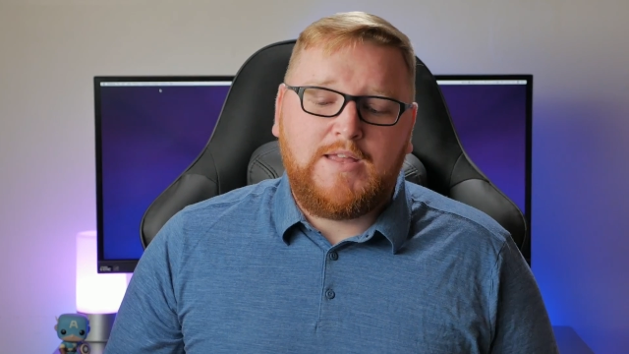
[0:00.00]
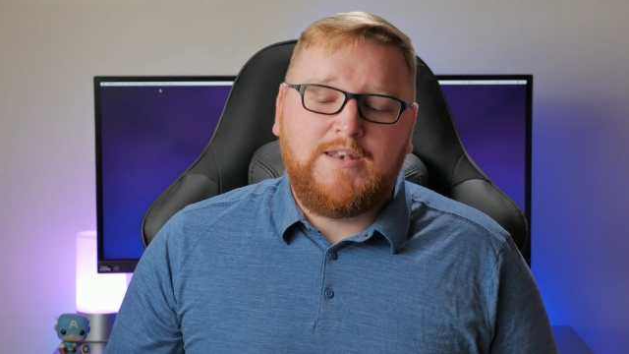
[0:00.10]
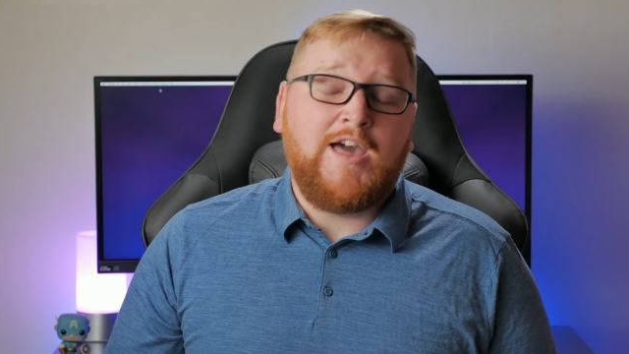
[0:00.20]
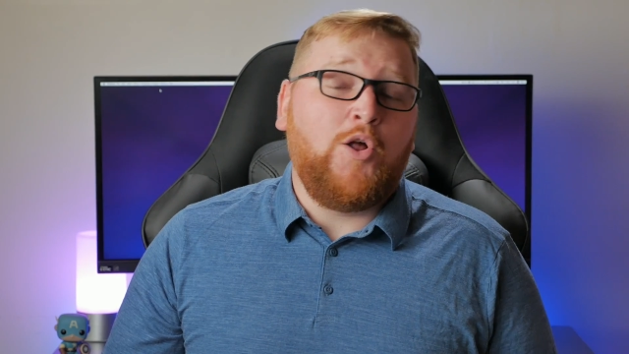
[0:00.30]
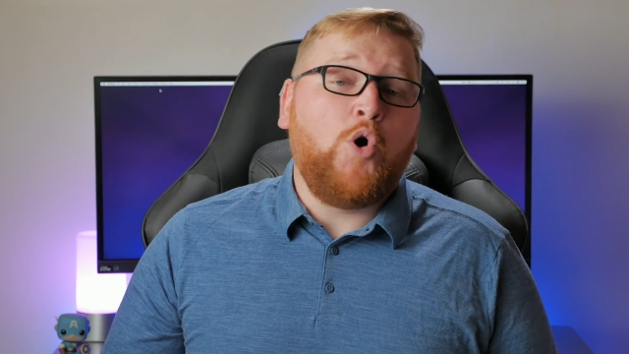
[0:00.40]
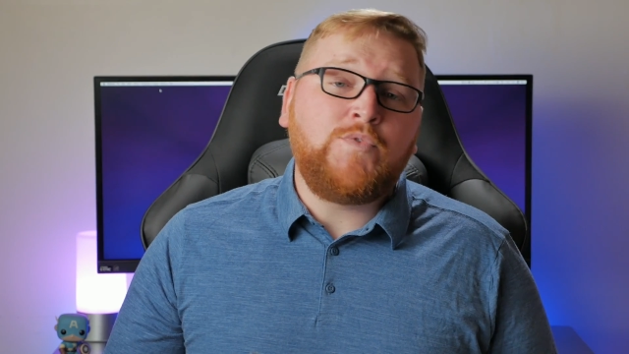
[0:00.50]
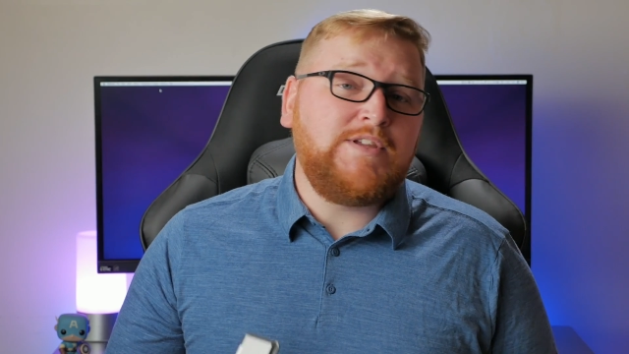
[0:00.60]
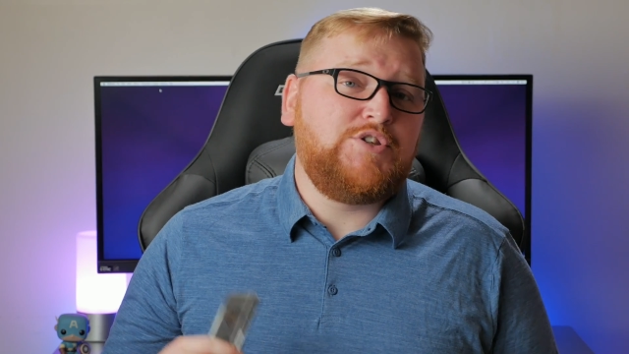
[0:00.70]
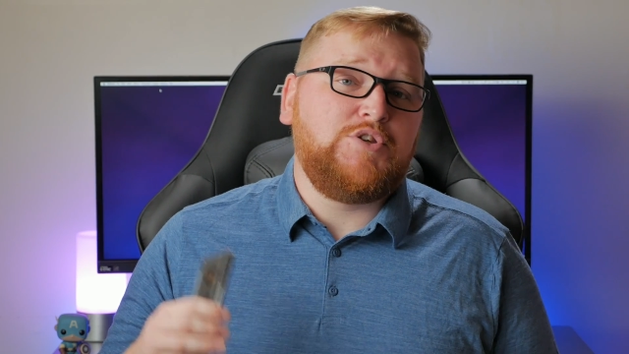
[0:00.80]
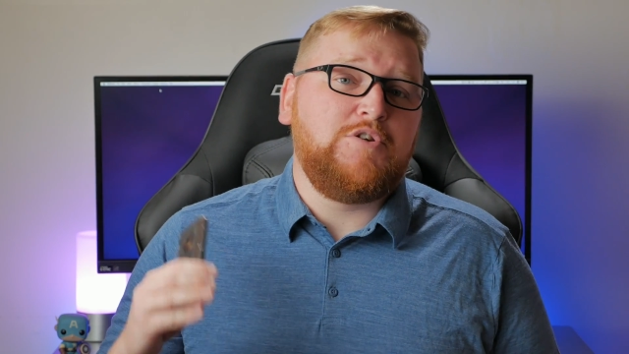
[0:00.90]
not only
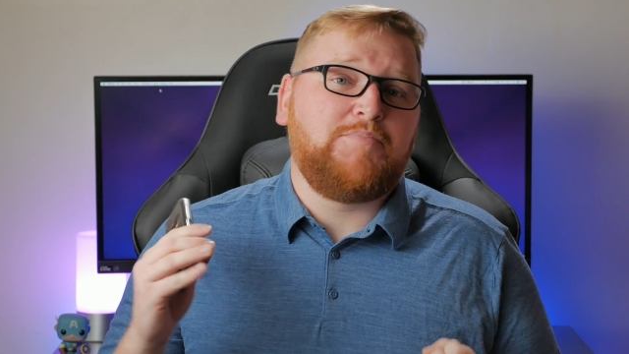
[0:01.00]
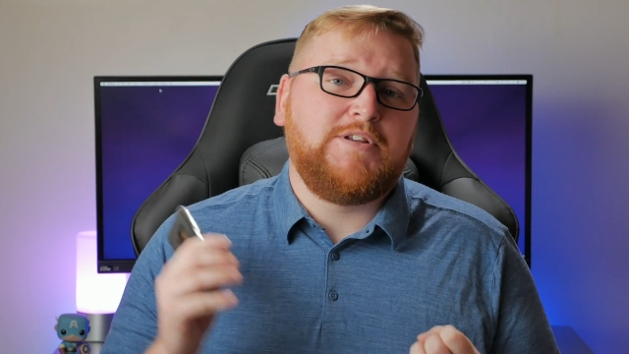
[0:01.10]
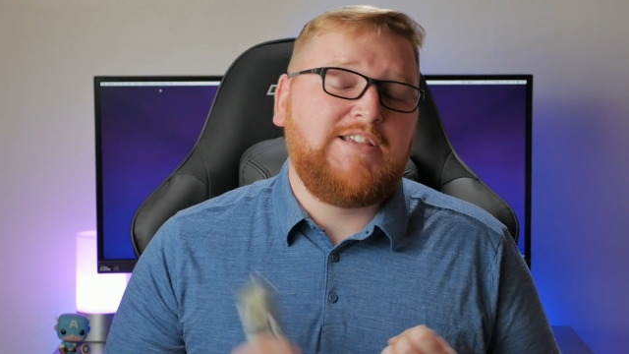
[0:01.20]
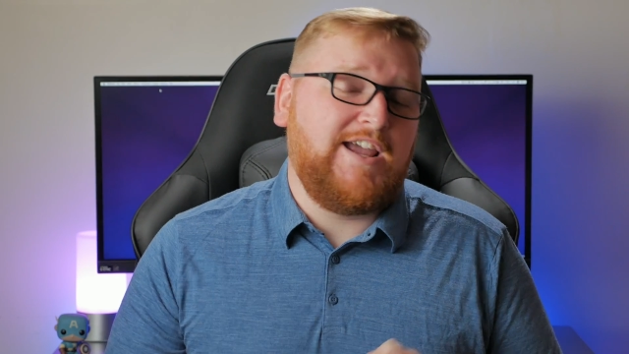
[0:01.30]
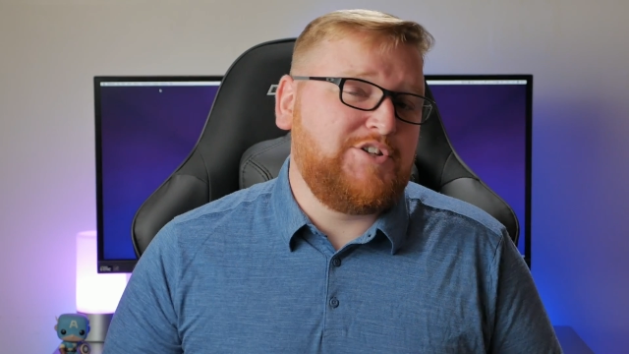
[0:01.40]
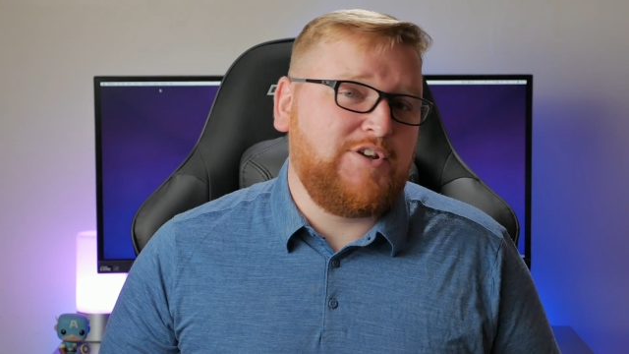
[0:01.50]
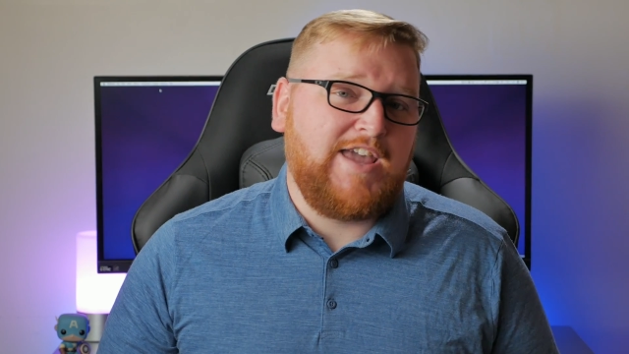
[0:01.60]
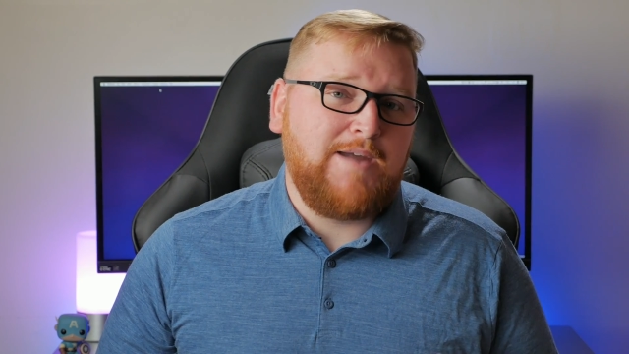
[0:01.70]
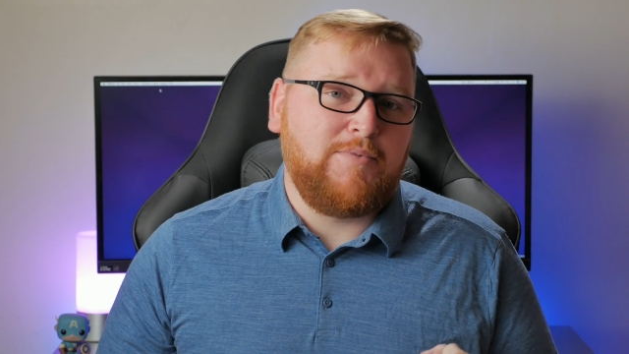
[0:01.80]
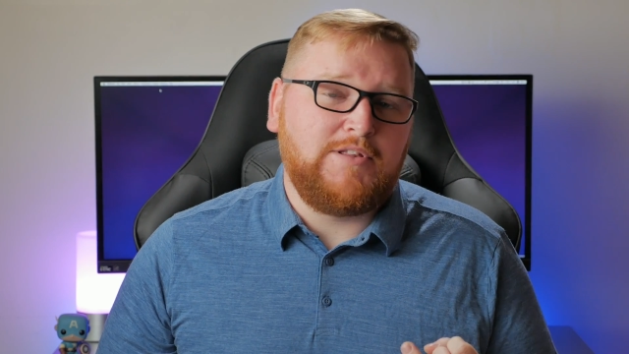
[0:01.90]
to protect your
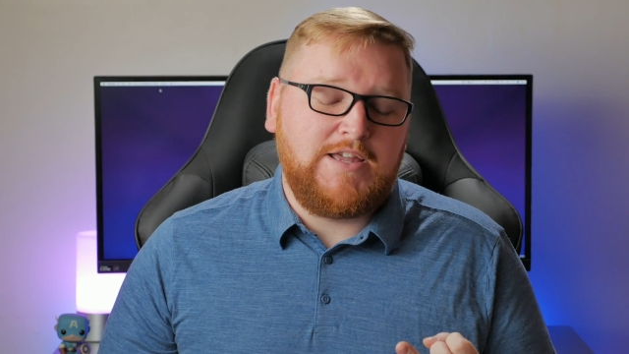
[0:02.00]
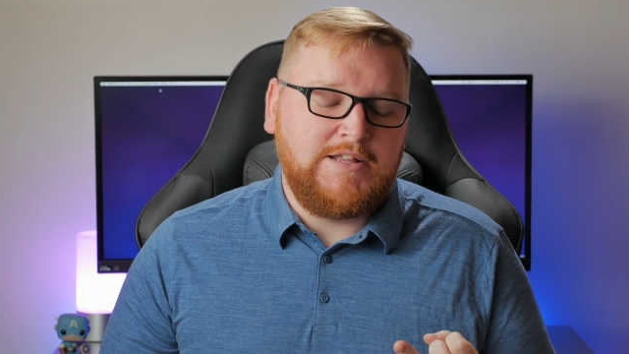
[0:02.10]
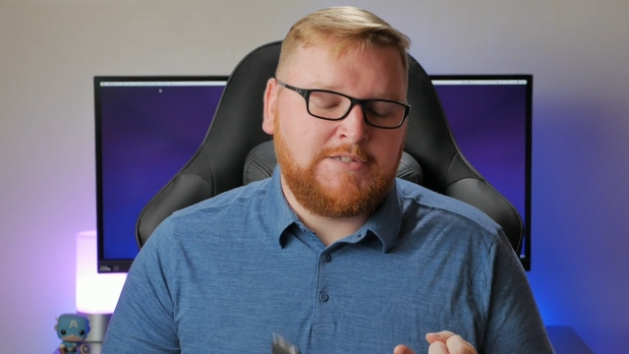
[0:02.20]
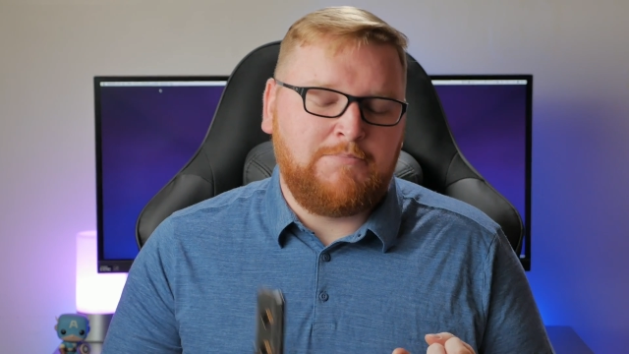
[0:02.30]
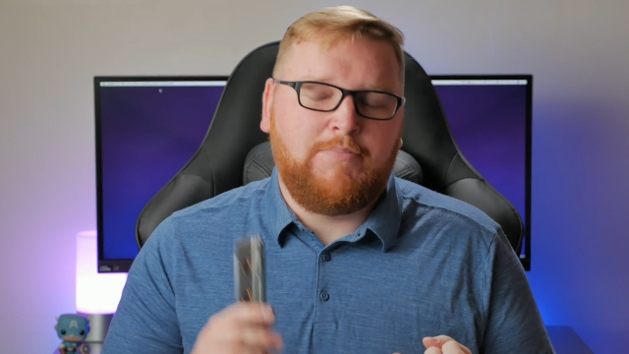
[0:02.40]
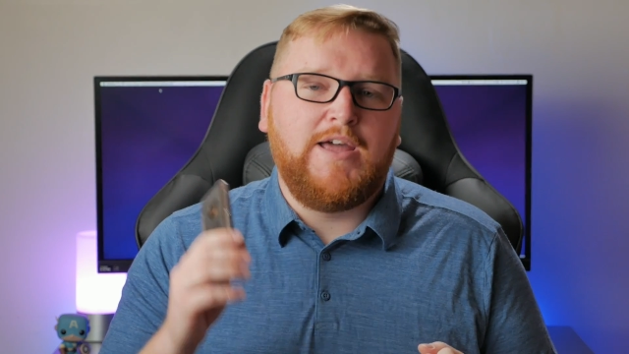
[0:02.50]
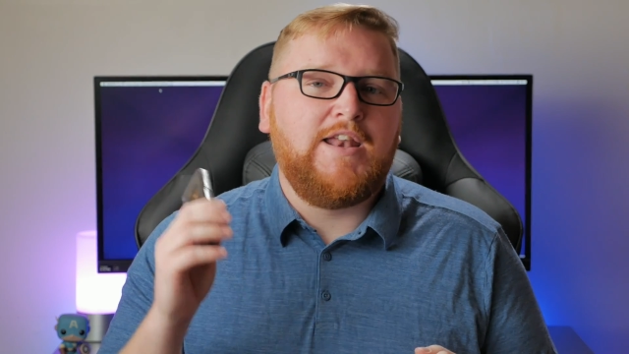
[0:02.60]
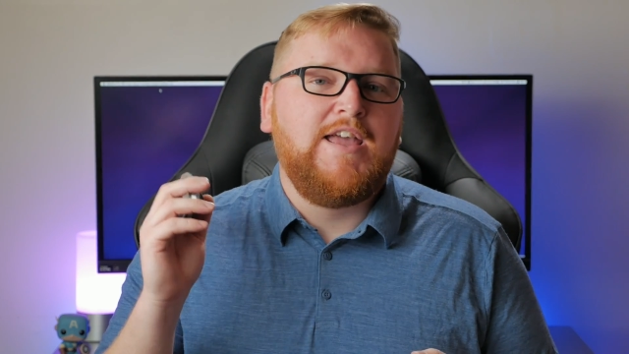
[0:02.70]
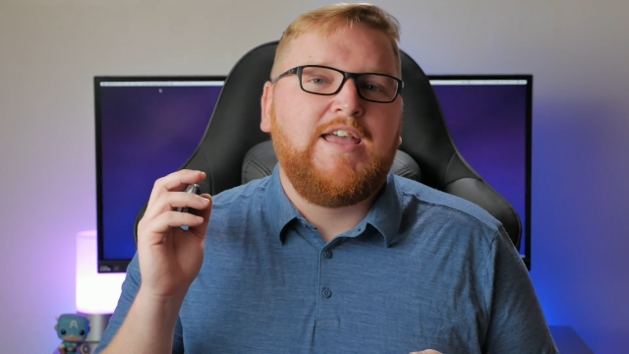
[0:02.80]
camera lens, but